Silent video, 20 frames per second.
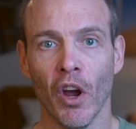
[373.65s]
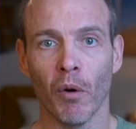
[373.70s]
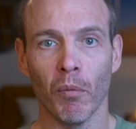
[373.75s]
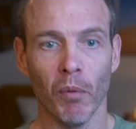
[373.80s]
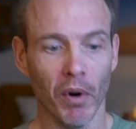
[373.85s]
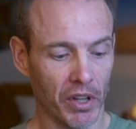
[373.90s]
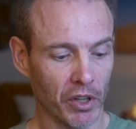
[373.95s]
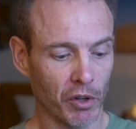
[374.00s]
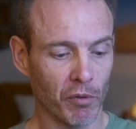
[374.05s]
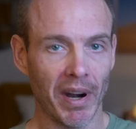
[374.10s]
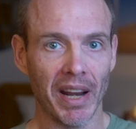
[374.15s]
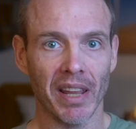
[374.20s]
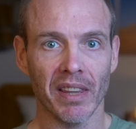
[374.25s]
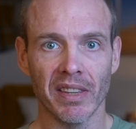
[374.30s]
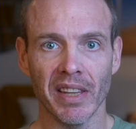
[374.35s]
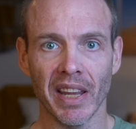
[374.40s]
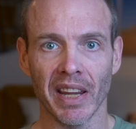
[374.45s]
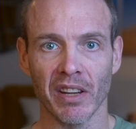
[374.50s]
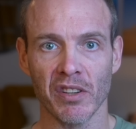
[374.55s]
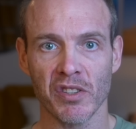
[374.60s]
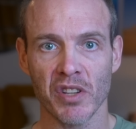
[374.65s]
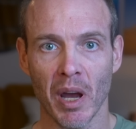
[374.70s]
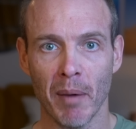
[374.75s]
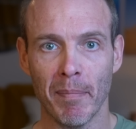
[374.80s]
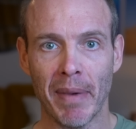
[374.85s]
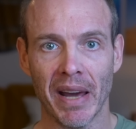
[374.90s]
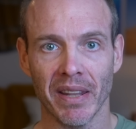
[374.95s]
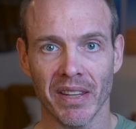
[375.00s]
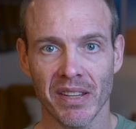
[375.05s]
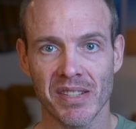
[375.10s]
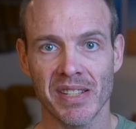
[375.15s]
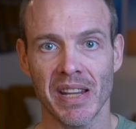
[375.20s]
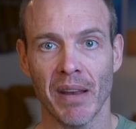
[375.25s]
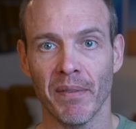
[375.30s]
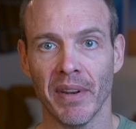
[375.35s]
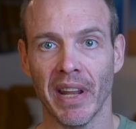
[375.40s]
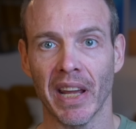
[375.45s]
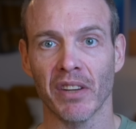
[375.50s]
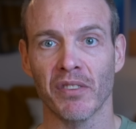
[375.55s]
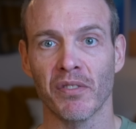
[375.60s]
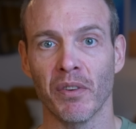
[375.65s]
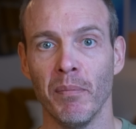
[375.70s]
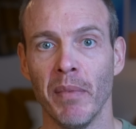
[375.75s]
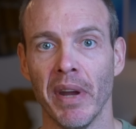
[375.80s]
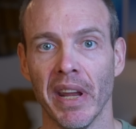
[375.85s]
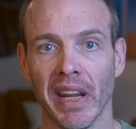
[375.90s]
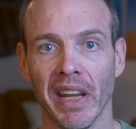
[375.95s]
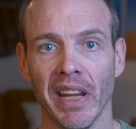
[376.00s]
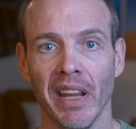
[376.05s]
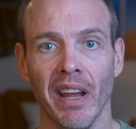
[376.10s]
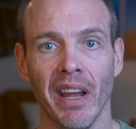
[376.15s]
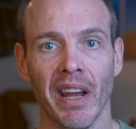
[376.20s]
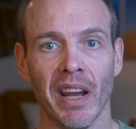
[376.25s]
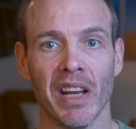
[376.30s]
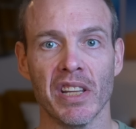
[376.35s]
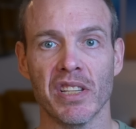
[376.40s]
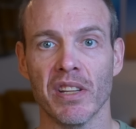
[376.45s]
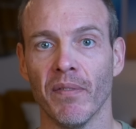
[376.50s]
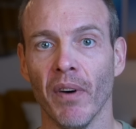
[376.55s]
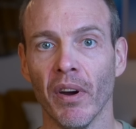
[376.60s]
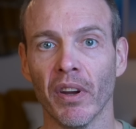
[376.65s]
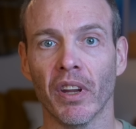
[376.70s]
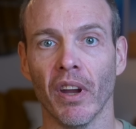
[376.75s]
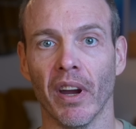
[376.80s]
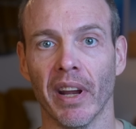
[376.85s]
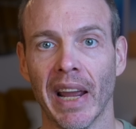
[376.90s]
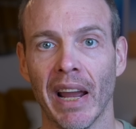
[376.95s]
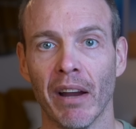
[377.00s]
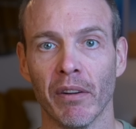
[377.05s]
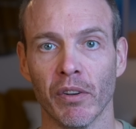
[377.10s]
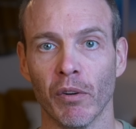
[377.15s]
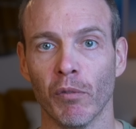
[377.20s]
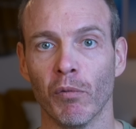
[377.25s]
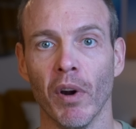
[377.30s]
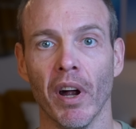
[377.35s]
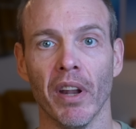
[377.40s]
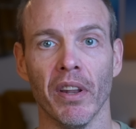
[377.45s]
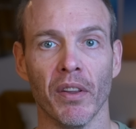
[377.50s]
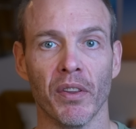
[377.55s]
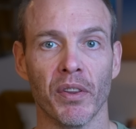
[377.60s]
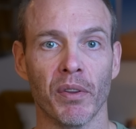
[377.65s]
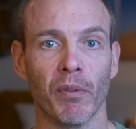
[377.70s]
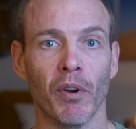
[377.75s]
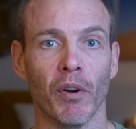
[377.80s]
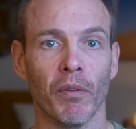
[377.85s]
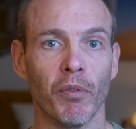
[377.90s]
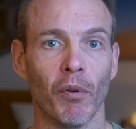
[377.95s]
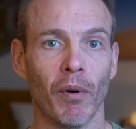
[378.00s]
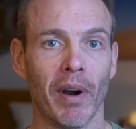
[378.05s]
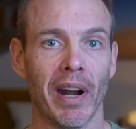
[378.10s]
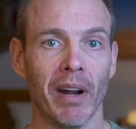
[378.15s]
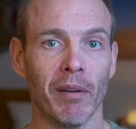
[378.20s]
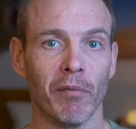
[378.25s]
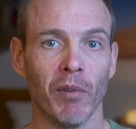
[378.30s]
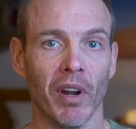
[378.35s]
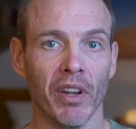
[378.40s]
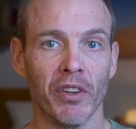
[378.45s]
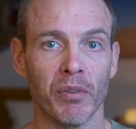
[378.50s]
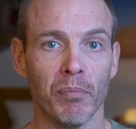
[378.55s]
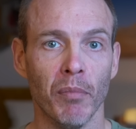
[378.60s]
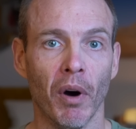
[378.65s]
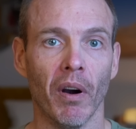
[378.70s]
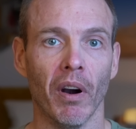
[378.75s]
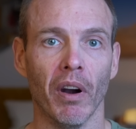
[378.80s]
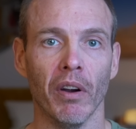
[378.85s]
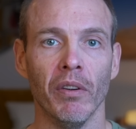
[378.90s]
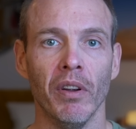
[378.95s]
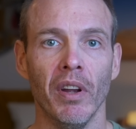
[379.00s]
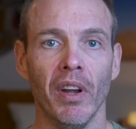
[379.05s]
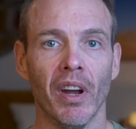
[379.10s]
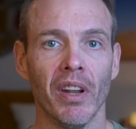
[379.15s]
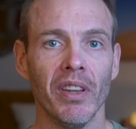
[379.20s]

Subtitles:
One of the great things about the 7X for me is if I'm going out to run a 3 or 4 hour run tomorrow,